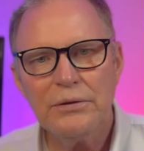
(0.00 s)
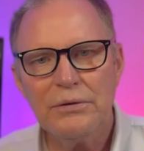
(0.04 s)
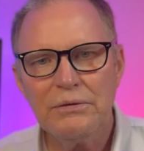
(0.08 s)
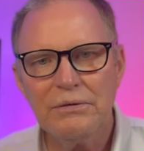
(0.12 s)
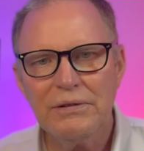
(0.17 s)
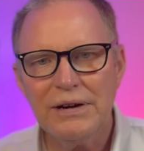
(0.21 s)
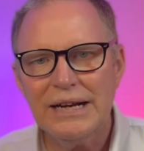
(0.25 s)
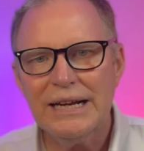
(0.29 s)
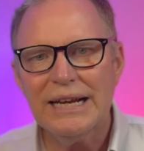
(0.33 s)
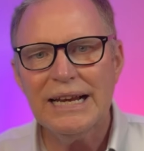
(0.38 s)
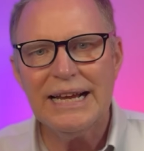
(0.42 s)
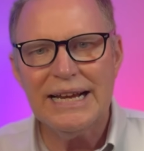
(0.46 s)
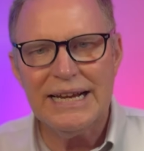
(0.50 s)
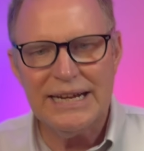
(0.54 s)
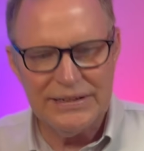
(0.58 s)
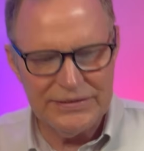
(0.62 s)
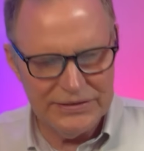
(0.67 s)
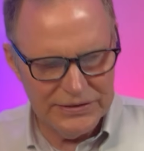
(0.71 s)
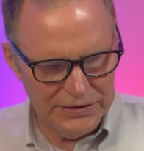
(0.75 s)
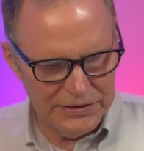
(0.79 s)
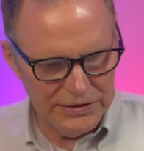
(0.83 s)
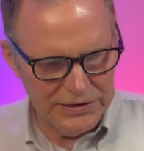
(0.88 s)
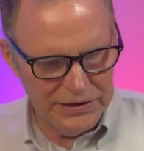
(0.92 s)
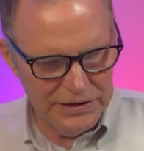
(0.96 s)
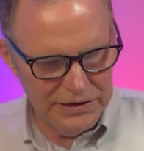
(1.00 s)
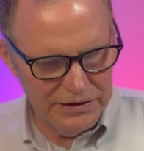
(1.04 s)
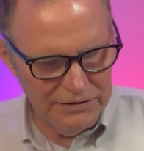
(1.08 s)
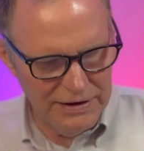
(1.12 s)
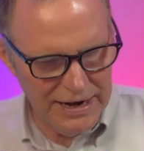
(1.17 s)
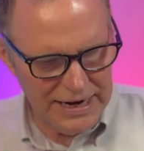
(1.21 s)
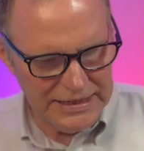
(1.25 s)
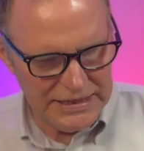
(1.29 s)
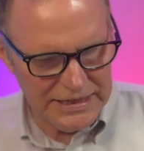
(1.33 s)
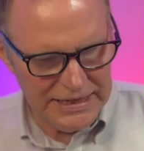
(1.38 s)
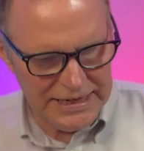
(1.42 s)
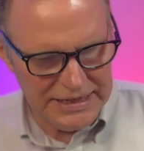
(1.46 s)
release.
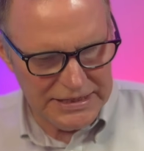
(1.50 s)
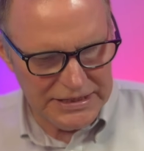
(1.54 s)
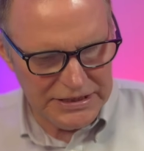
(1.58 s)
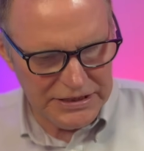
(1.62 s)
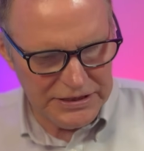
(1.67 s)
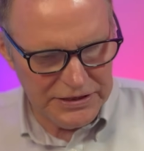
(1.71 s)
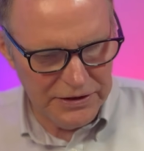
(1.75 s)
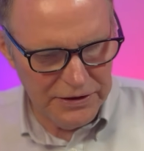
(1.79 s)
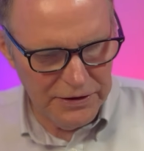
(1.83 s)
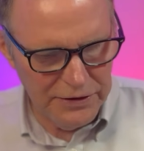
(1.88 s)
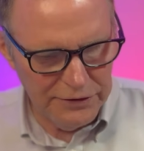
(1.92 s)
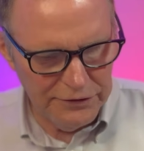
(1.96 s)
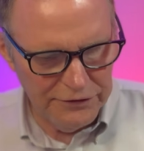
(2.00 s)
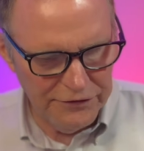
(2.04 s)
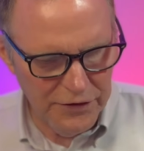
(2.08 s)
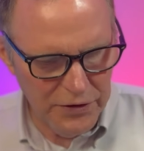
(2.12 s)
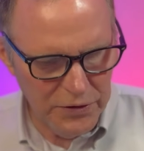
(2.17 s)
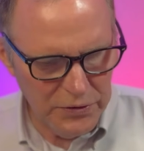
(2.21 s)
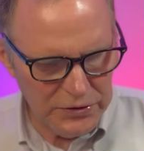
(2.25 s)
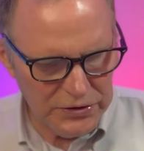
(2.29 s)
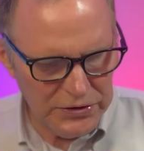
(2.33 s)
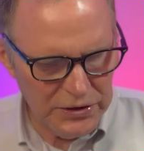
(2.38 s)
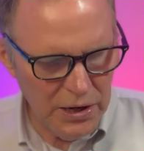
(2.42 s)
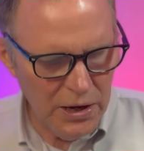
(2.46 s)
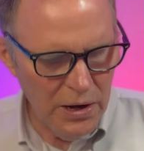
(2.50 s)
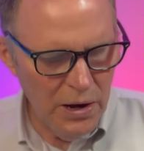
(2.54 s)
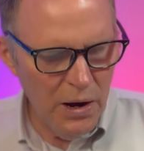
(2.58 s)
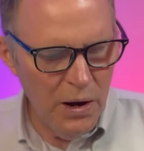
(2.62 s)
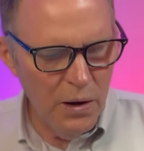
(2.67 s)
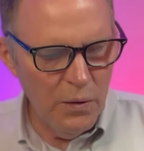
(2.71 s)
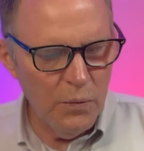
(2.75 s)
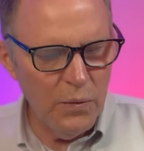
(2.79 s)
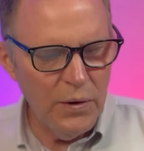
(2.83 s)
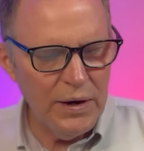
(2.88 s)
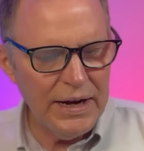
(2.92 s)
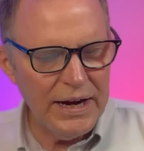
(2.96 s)
Congratulations to those folks.
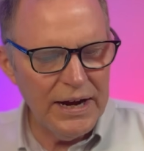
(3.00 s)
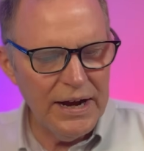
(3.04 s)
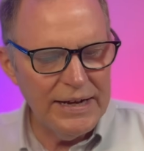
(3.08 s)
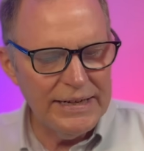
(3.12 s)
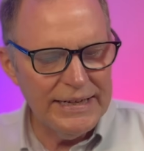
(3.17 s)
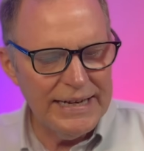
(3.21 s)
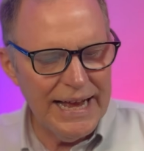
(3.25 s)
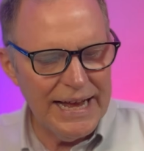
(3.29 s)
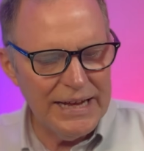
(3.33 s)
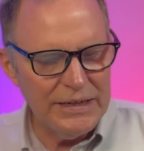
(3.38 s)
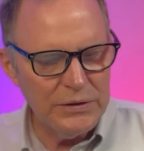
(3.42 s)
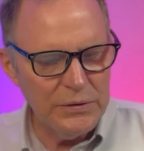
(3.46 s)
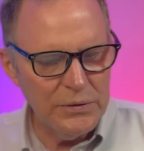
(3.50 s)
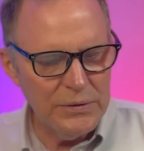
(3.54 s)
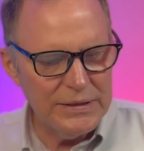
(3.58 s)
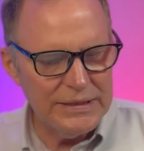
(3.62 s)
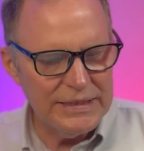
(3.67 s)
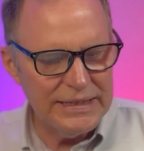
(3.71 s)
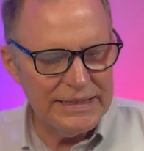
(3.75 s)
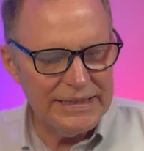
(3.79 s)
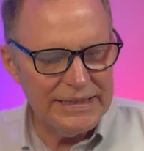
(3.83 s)
Working on down towards the